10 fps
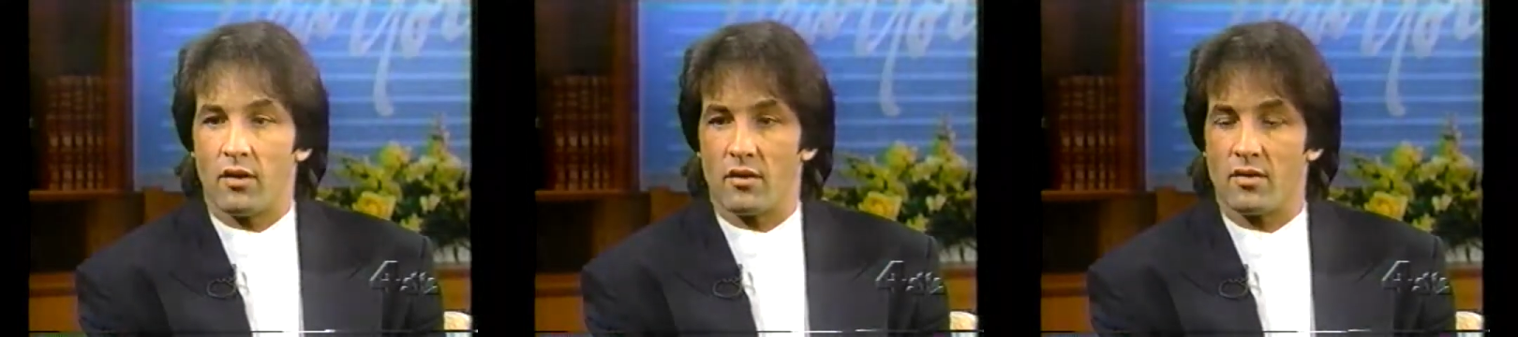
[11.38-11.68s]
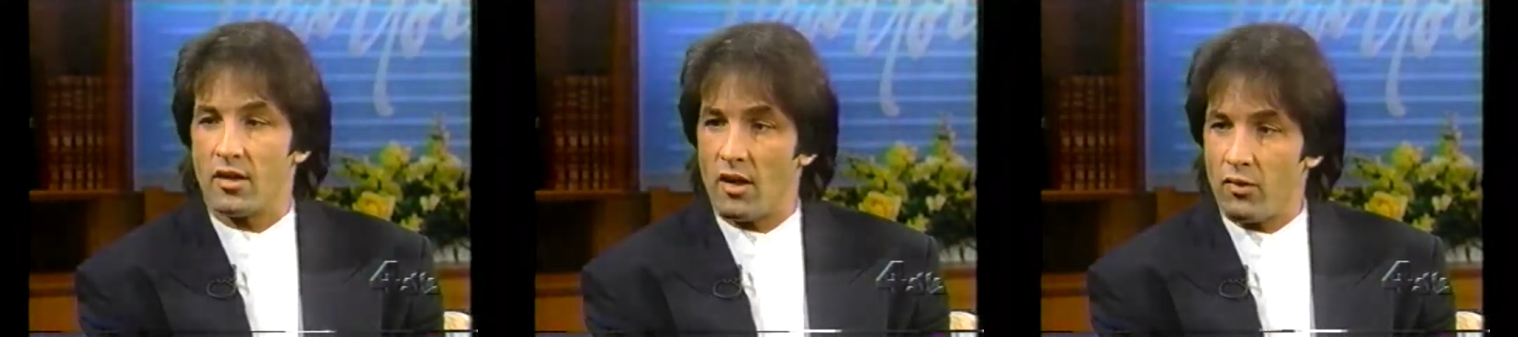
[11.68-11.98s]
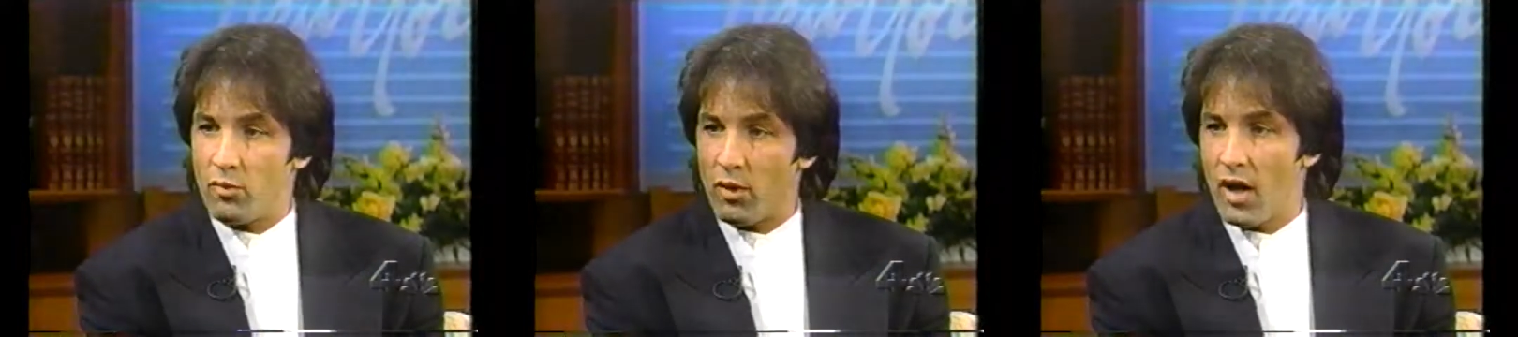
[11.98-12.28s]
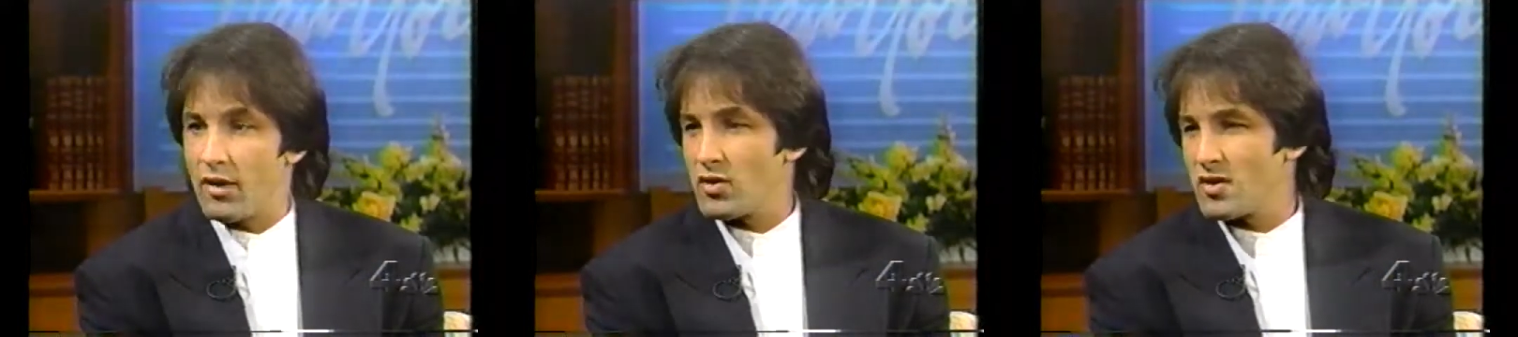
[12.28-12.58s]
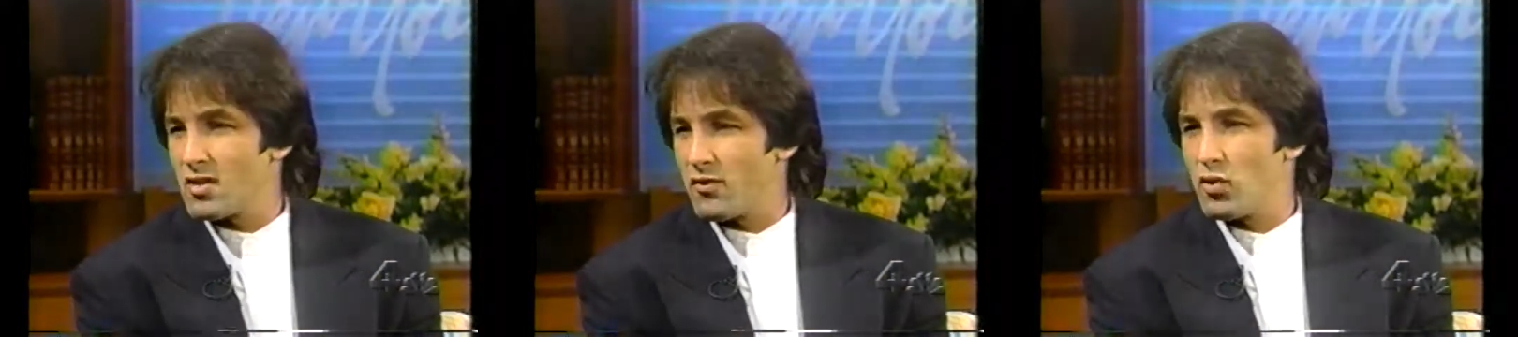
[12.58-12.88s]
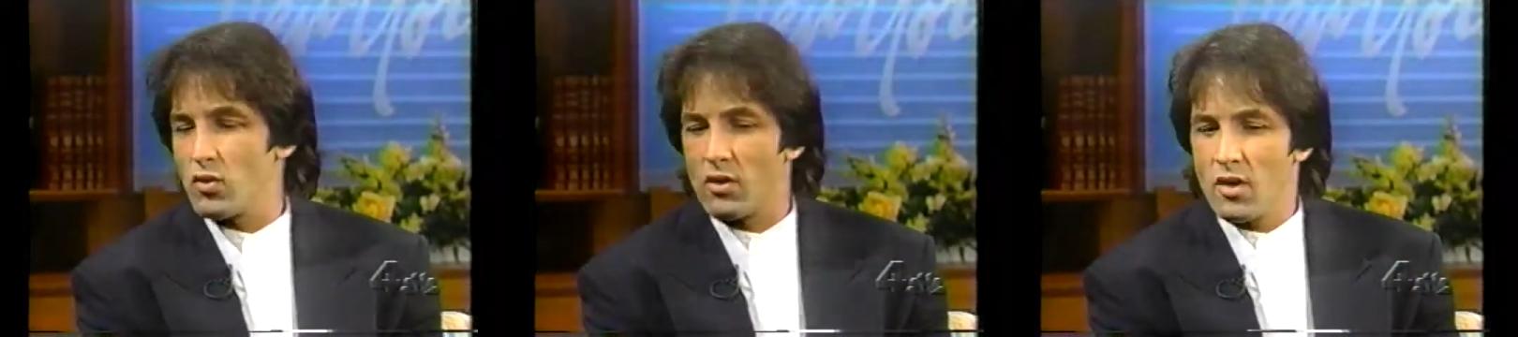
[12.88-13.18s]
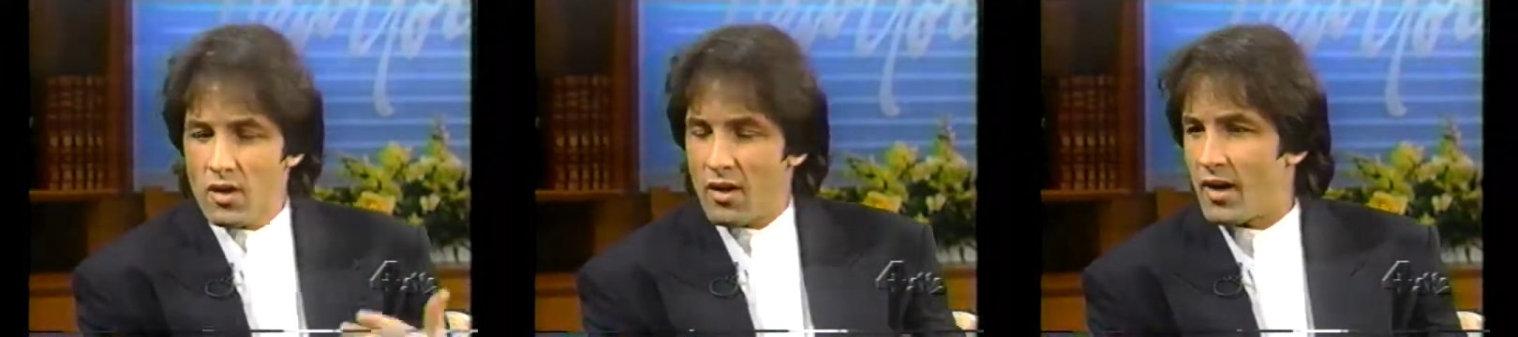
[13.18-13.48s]
They'll sneak up from behind, just as if you were
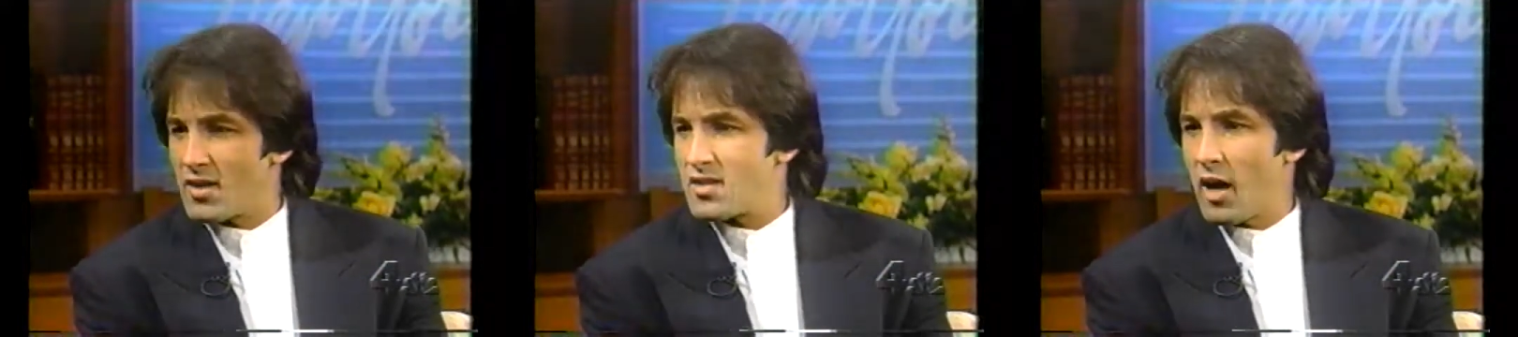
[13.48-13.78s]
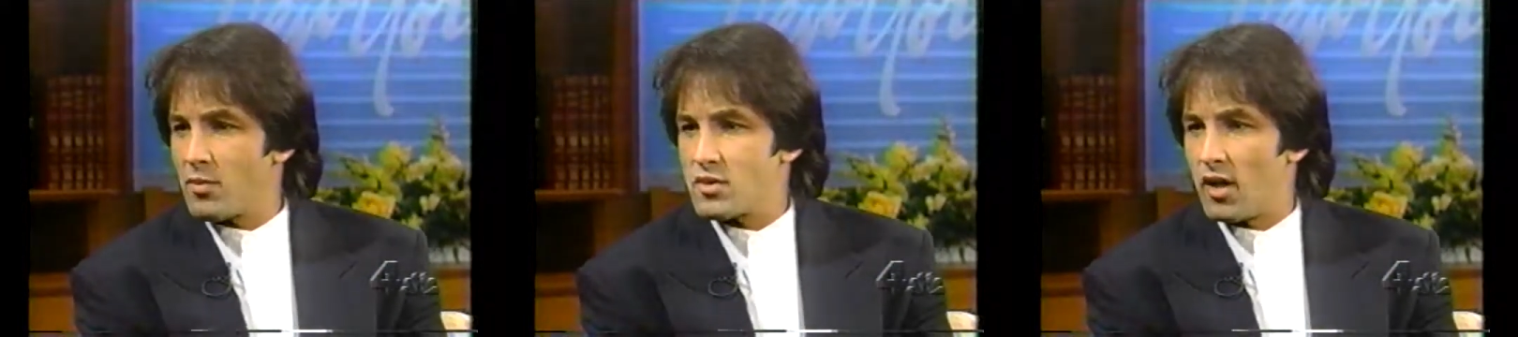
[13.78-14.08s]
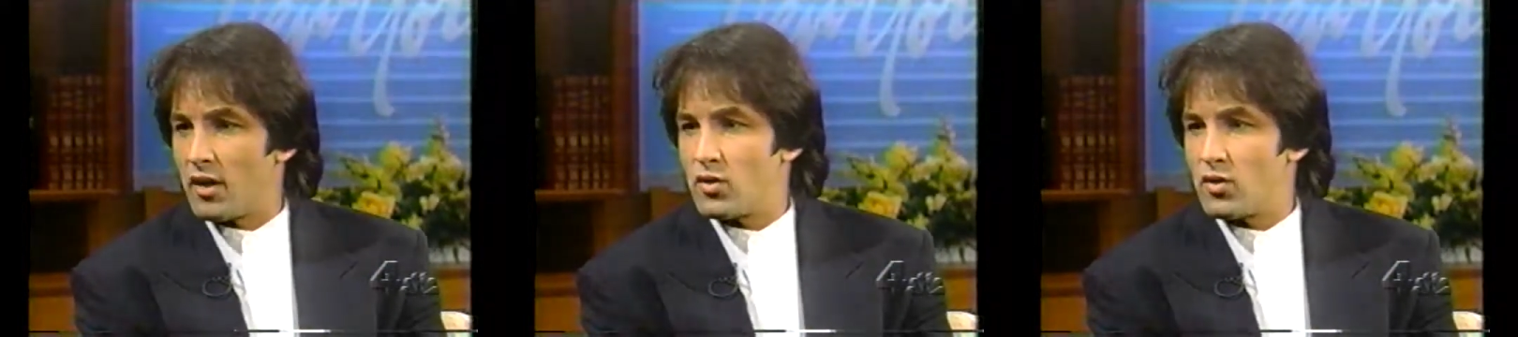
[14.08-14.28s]
at a stop sign.